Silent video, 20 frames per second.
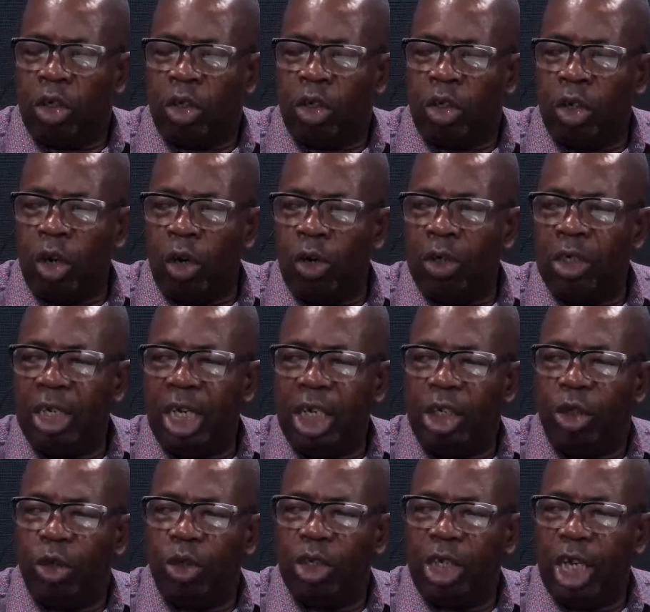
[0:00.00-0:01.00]
So the
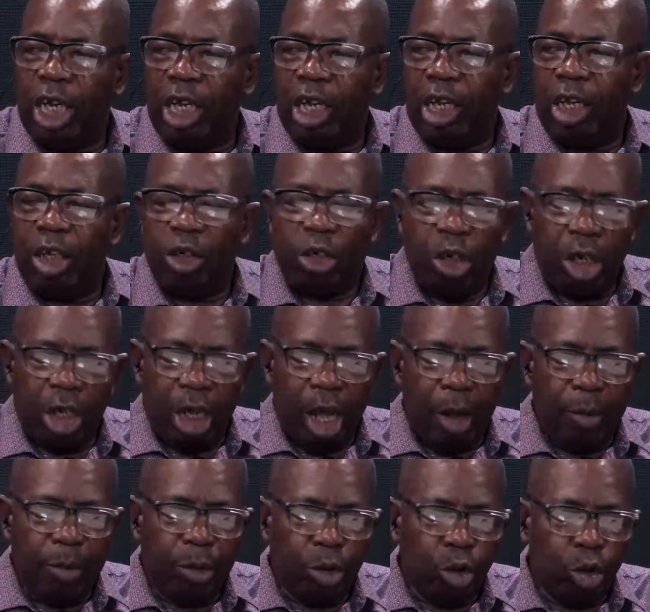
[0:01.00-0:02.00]
issue
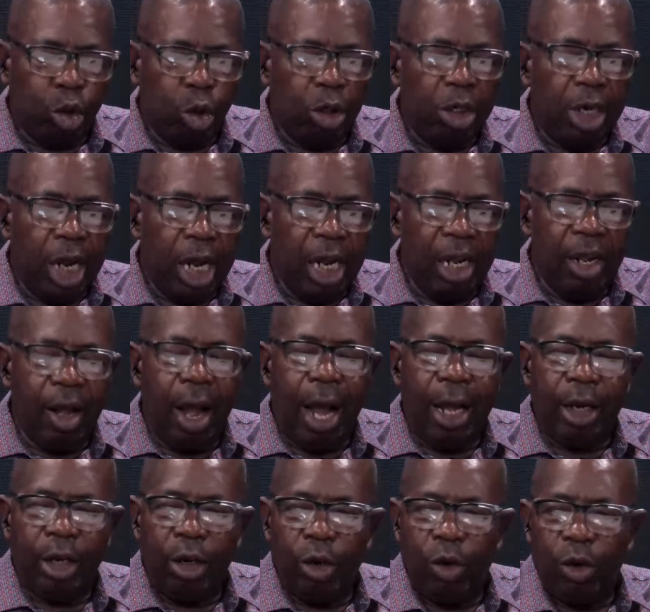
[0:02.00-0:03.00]
today
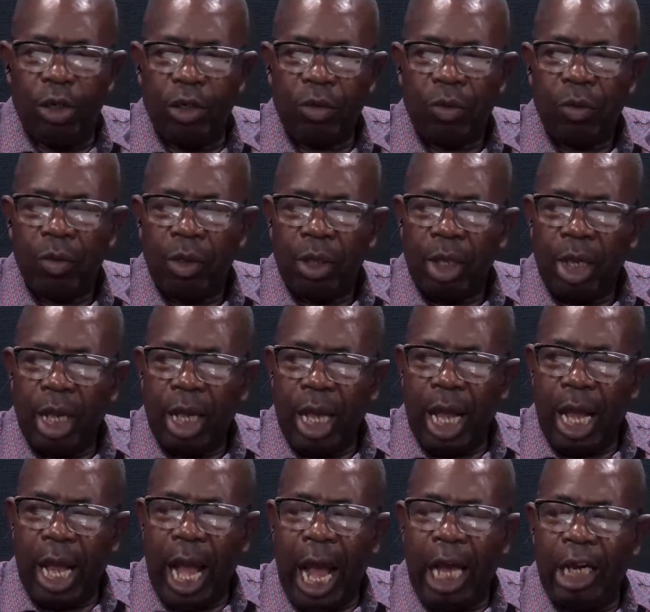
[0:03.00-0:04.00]
and on,
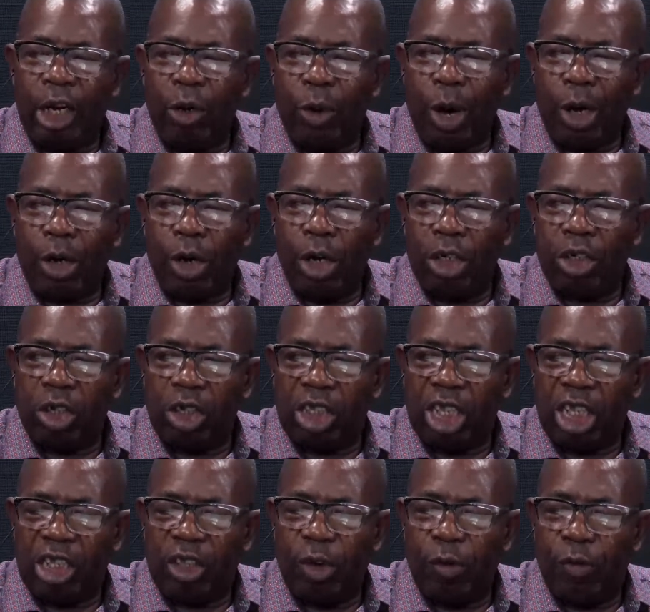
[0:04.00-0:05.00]
Arewa
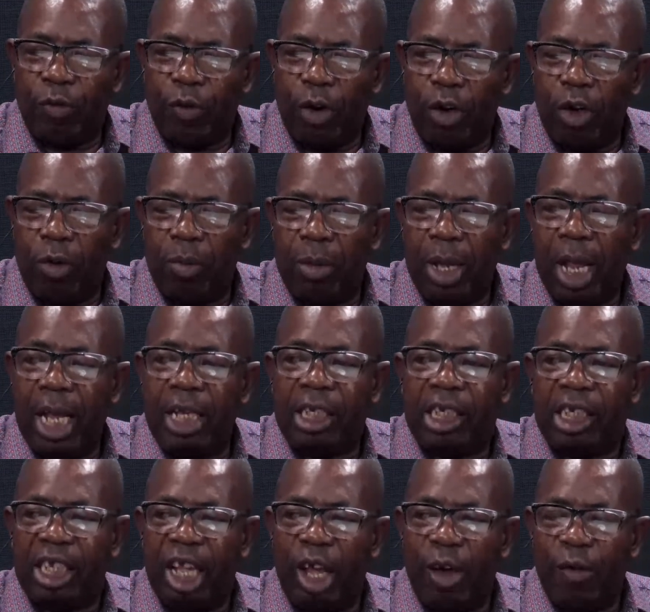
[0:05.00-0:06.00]
Consultative Forum,
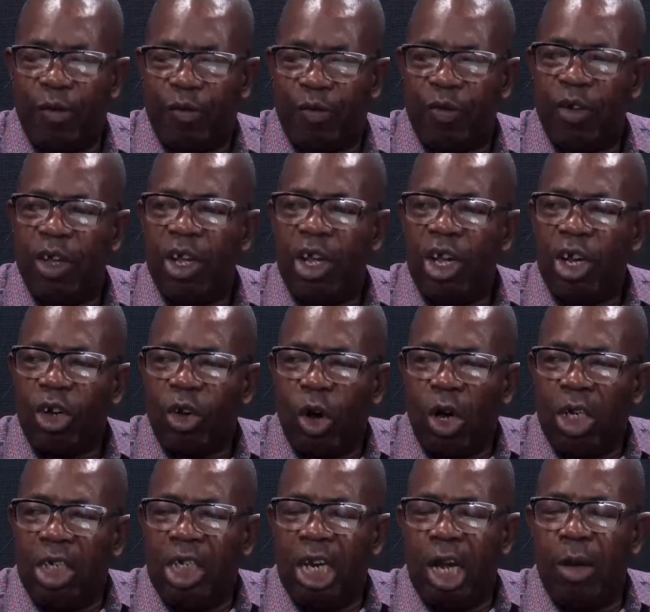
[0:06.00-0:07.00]
ACF,
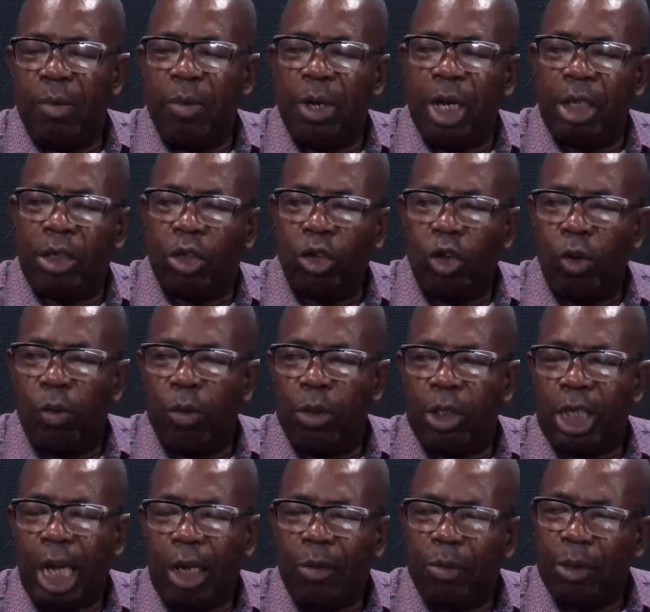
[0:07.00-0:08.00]
condemned the
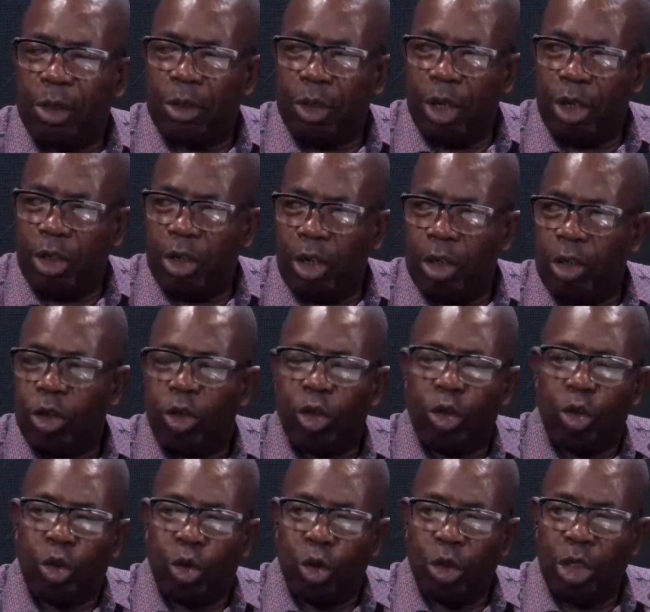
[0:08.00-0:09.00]
Tinubu's administration.
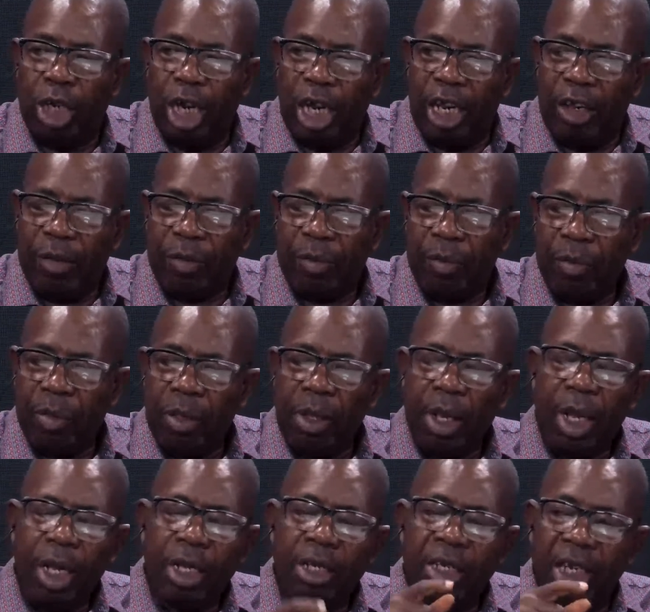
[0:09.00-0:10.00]
Today,
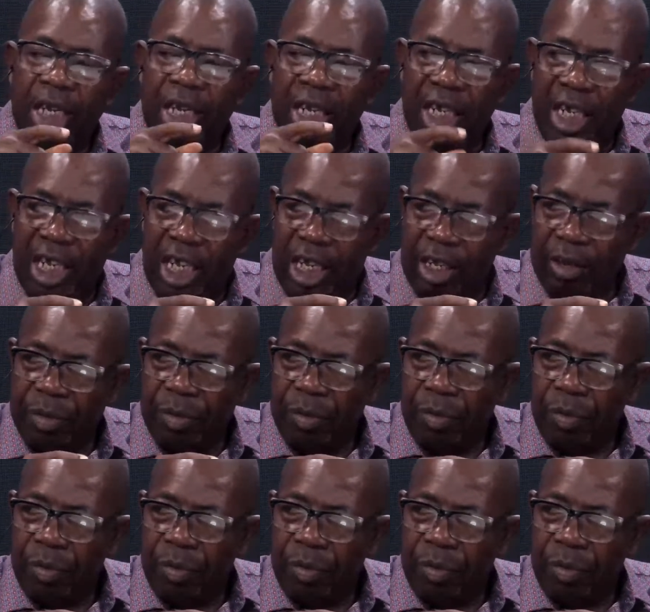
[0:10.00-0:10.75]
Ningi